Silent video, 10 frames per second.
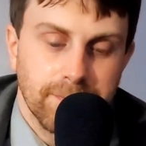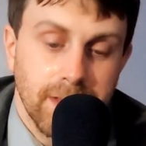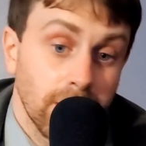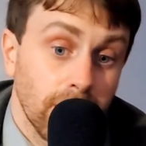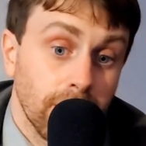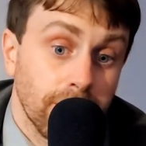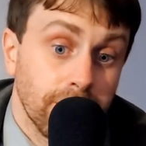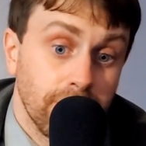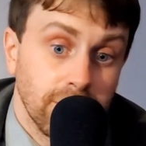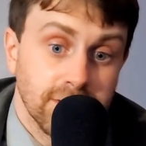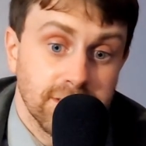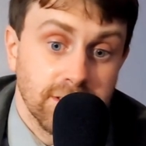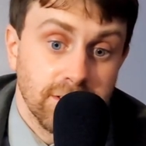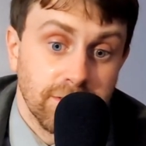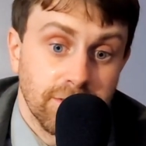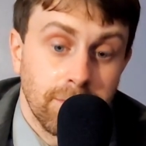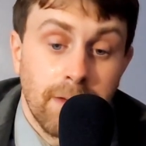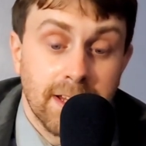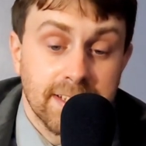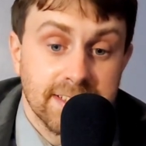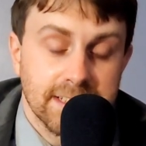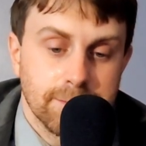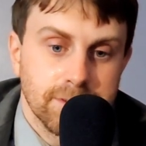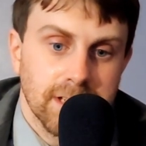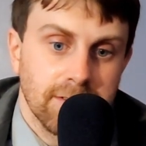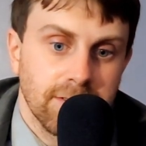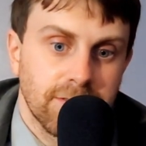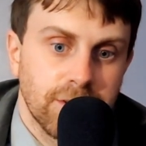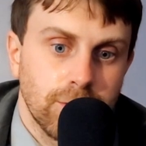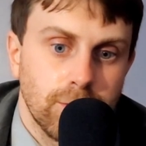The first of many sips I reviewed,